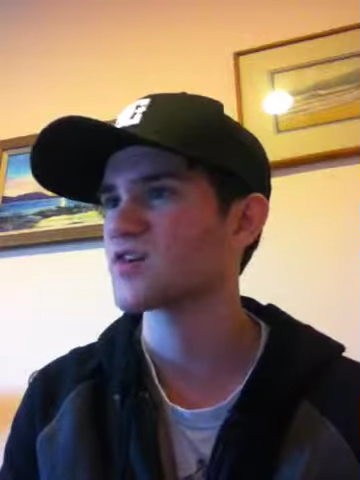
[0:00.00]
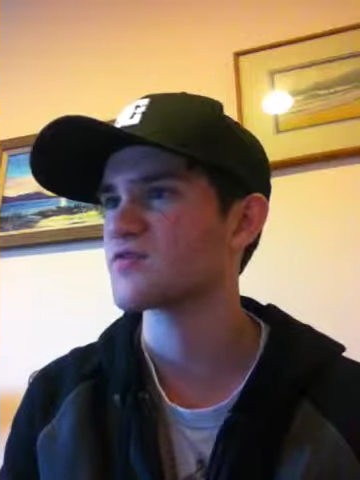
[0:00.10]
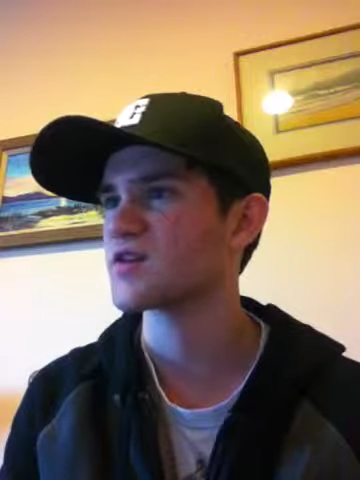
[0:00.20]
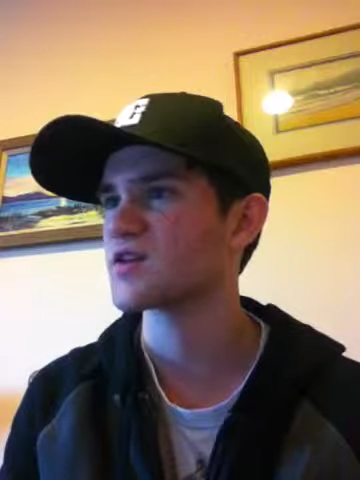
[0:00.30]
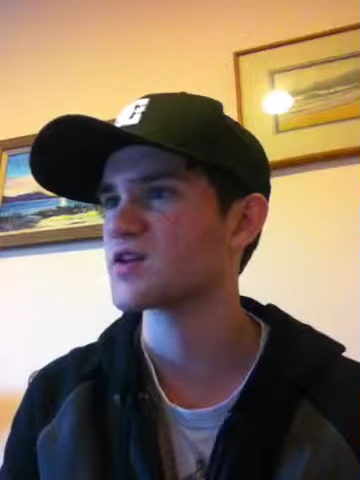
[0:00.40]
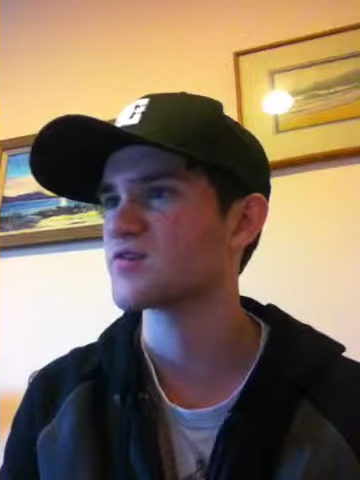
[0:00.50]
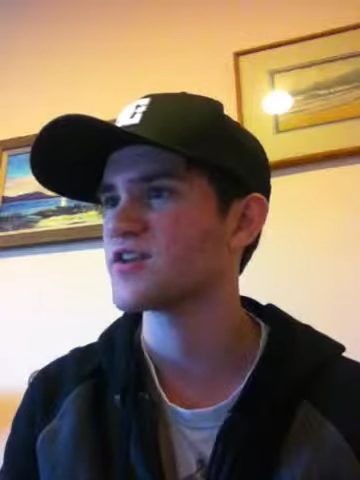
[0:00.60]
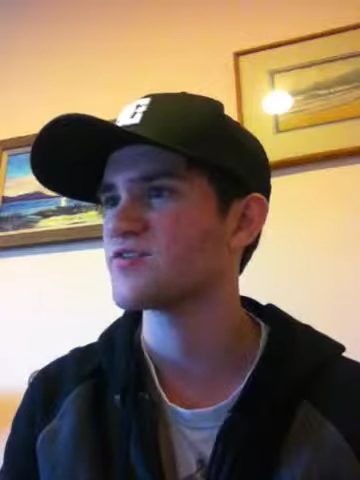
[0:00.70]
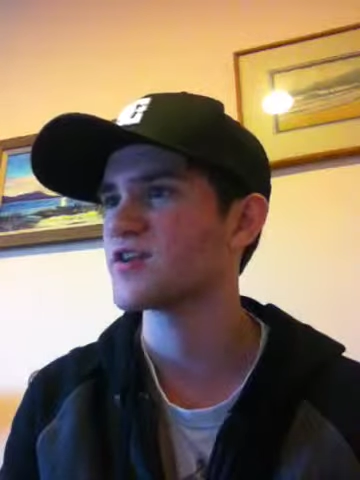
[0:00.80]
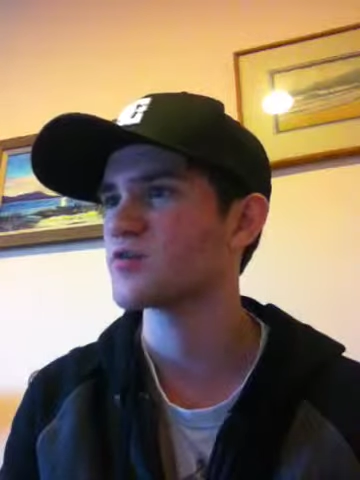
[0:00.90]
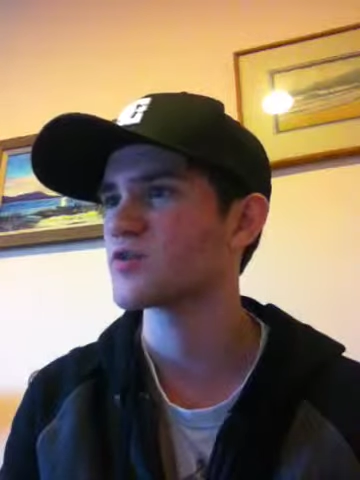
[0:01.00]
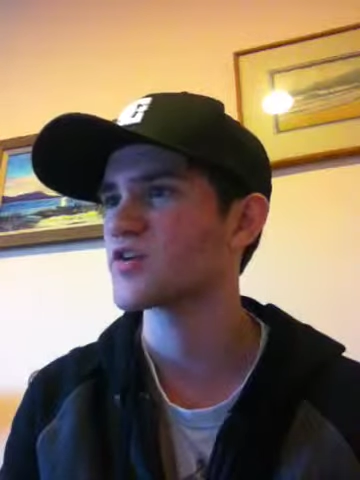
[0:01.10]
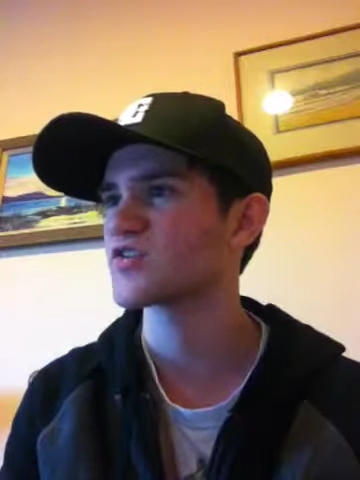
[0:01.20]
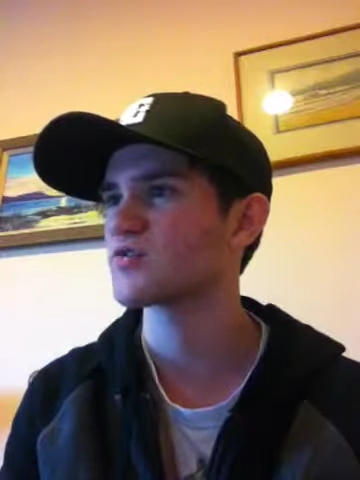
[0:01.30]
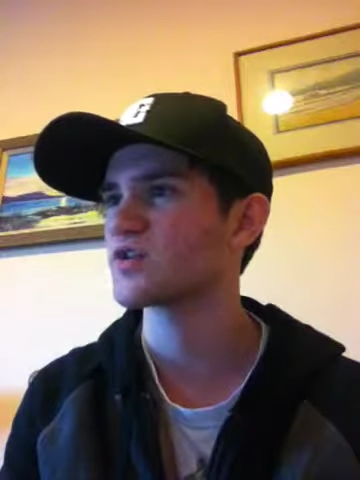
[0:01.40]
I think, if anything,
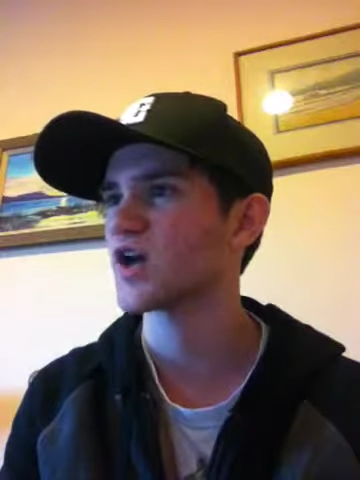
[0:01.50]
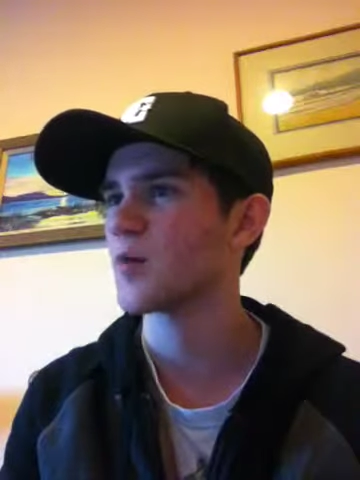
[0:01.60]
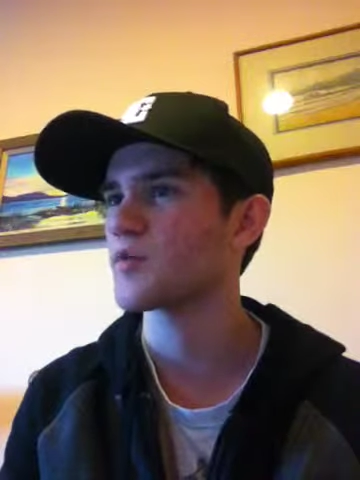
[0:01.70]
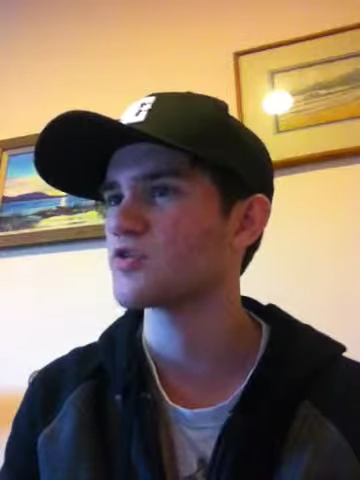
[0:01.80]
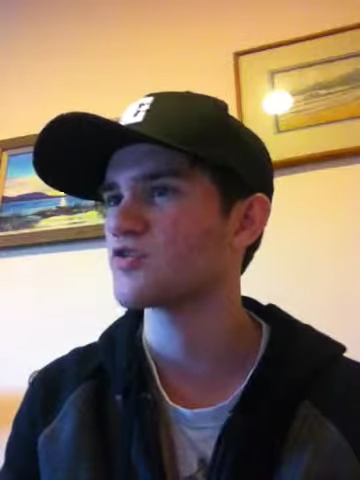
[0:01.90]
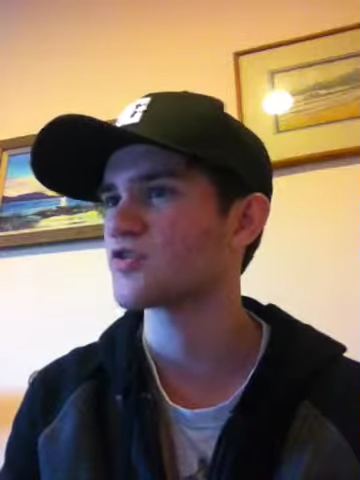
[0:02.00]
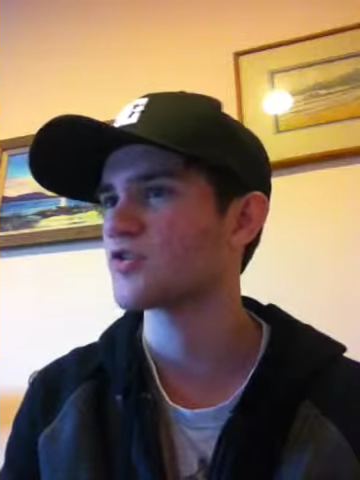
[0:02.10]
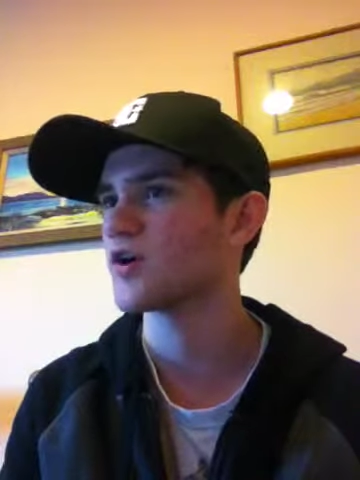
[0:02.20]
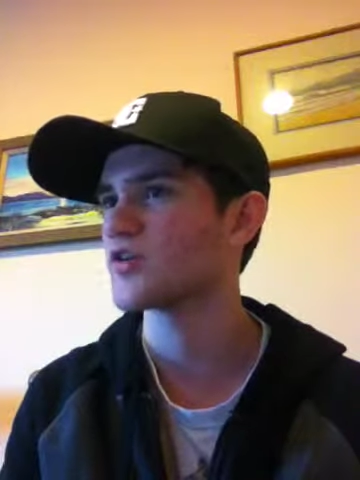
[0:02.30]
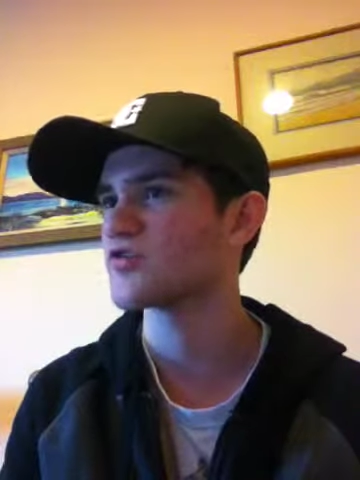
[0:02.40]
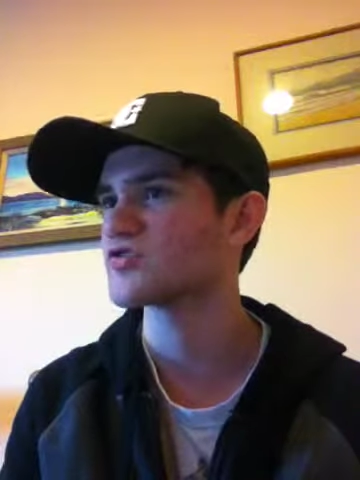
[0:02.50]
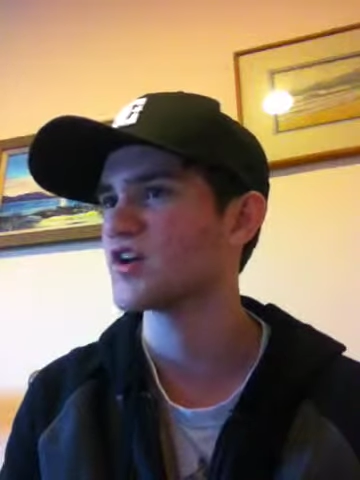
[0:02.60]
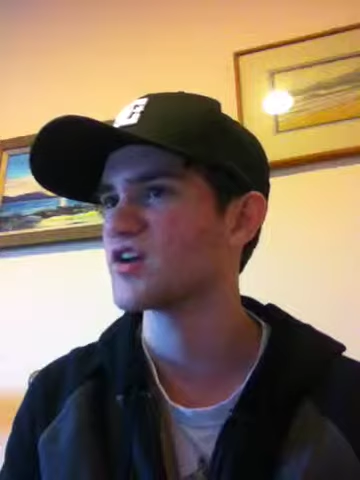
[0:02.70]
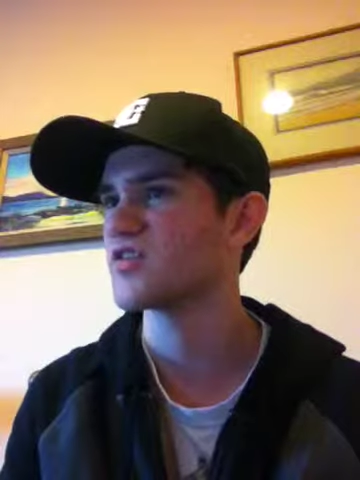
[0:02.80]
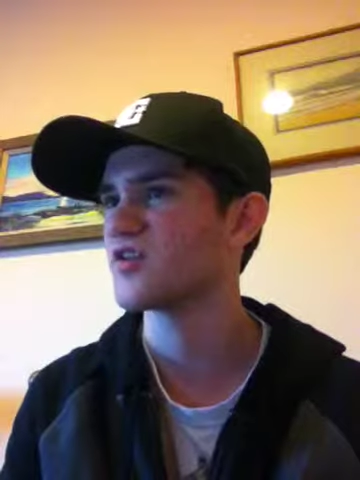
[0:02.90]
wrestling got me used to the
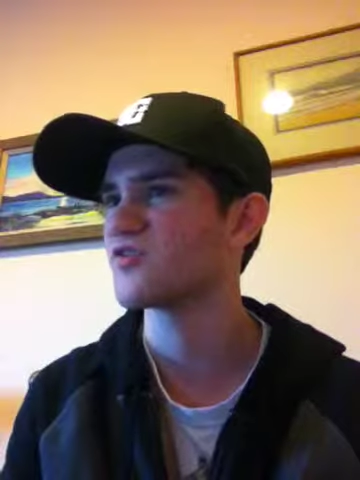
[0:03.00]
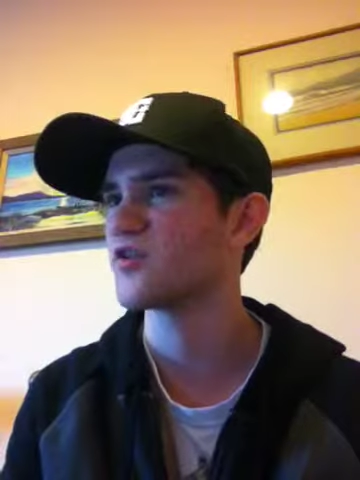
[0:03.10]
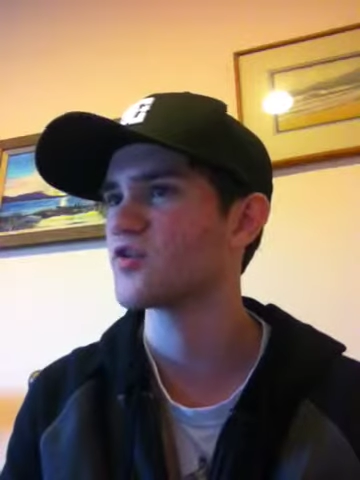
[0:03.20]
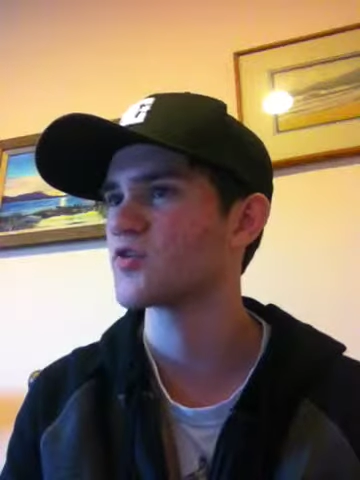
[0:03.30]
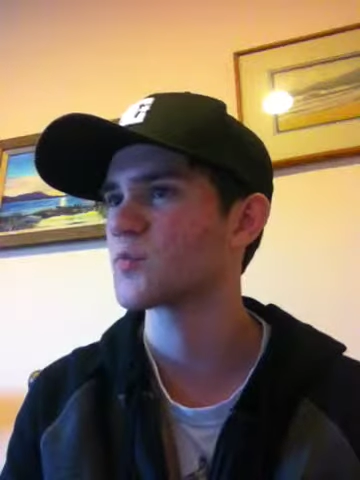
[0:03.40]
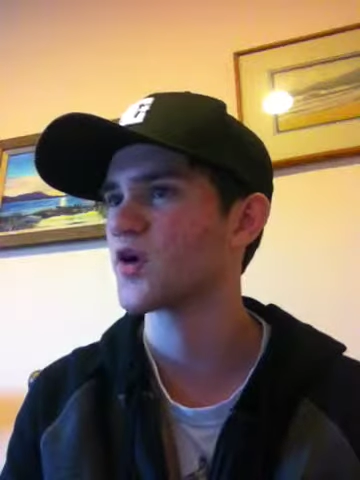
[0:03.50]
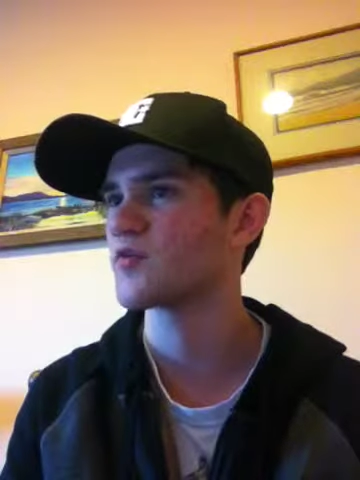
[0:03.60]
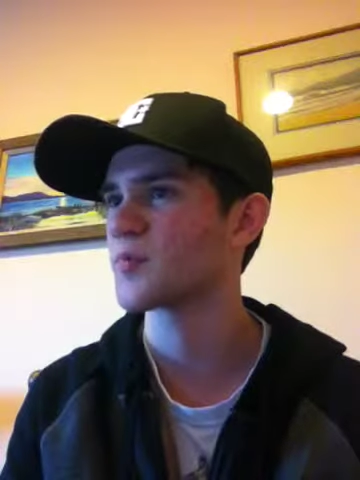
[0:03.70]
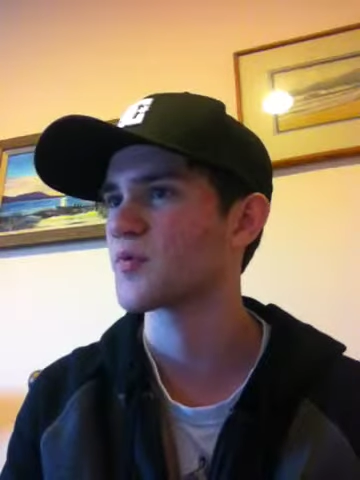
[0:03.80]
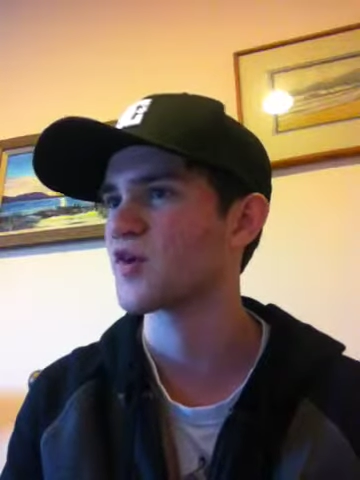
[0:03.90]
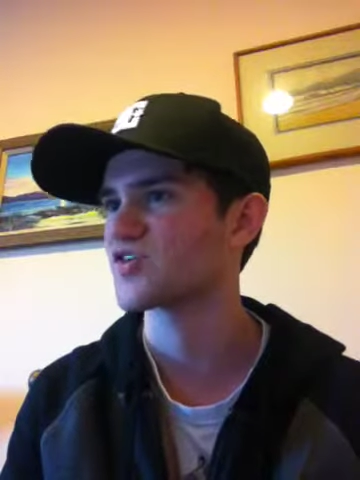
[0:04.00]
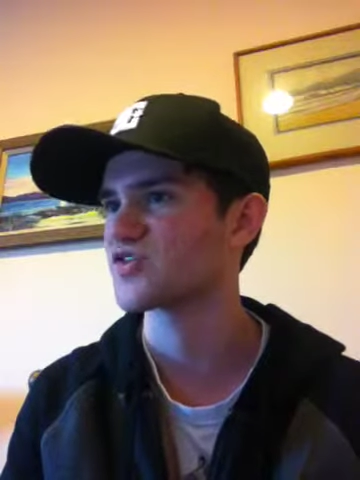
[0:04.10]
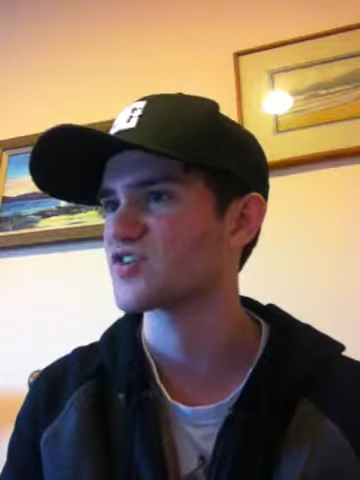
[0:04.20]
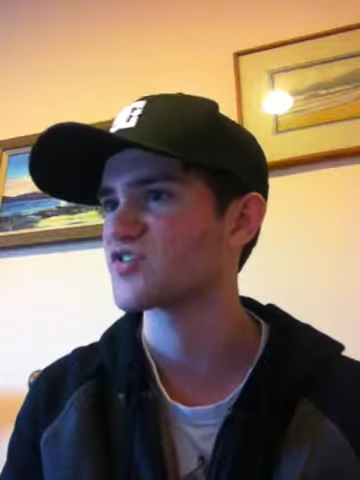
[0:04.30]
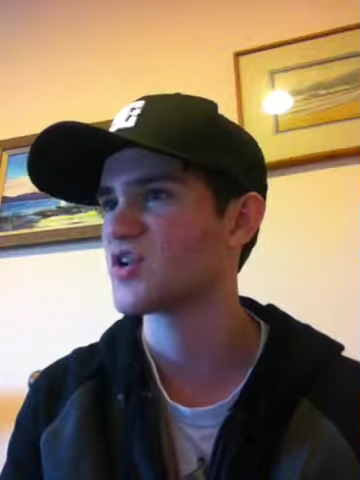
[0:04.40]
understanding that failure is part of a
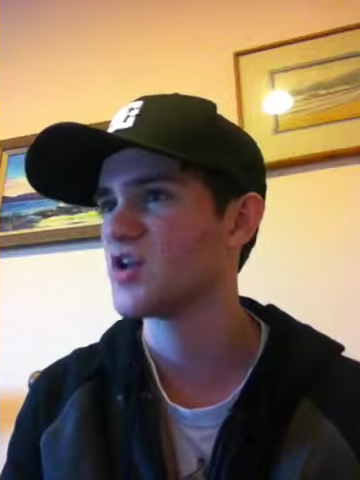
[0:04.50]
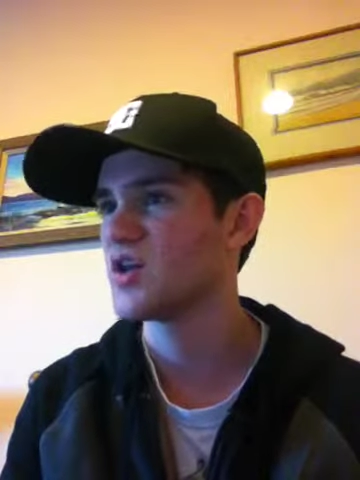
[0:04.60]
process,